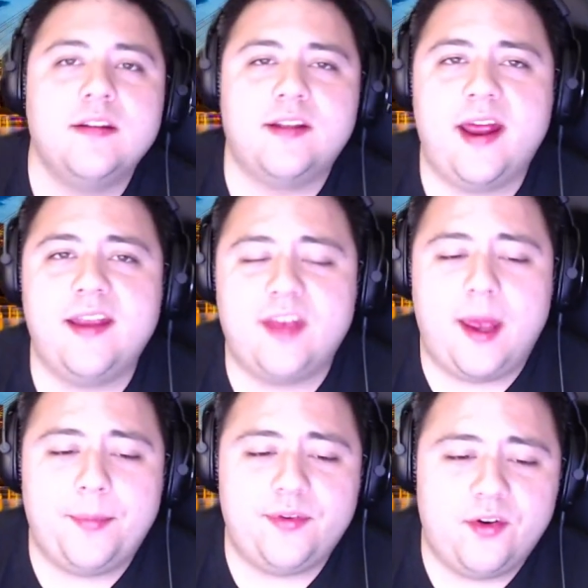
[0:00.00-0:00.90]
Today's
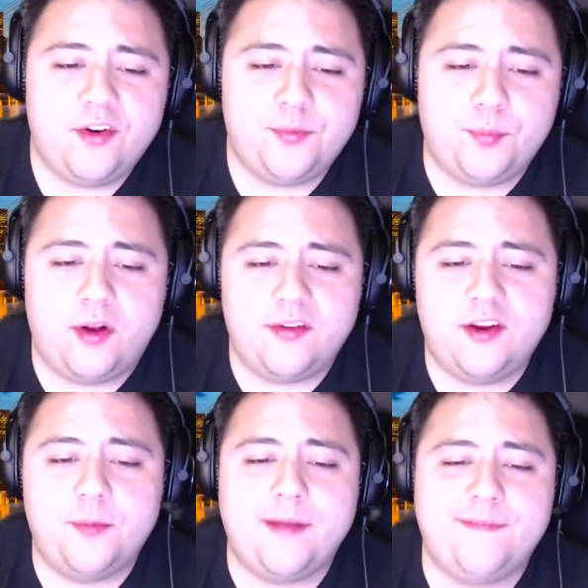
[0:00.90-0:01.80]
episode is brought
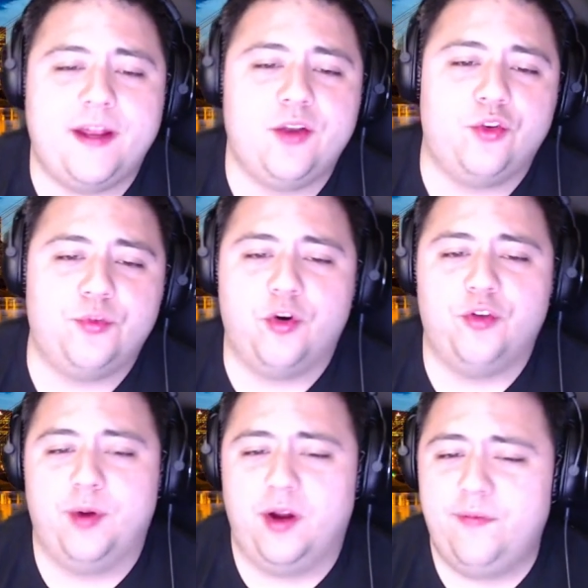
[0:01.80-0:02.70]
to you by FanDuel
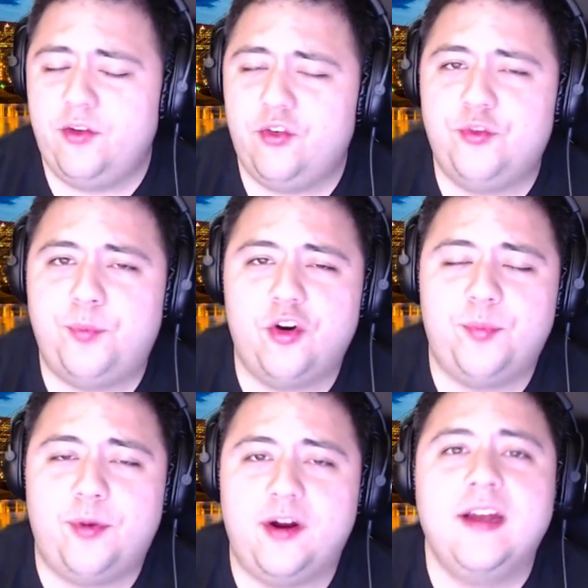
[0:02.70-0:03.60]
Sportsbook, official
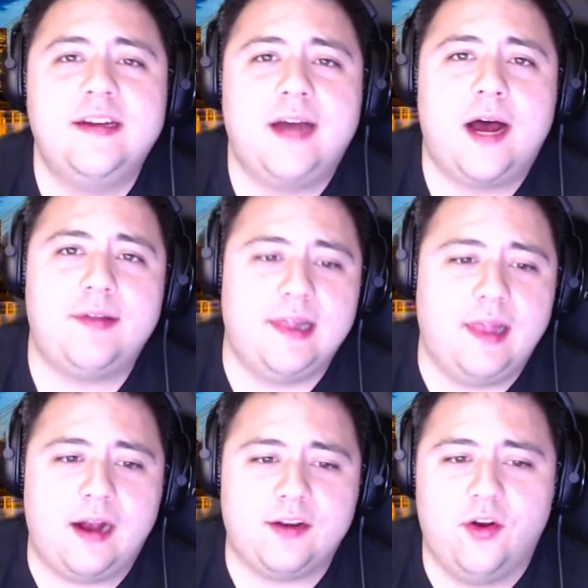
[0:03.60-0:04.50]
sportsbook of
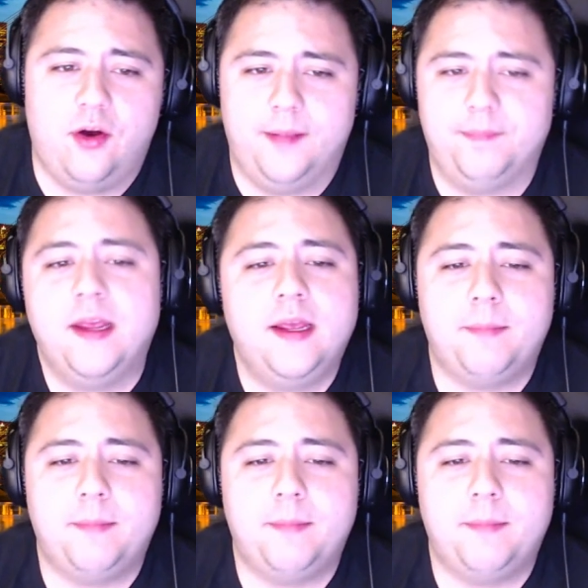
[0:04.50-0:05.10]
Locked On.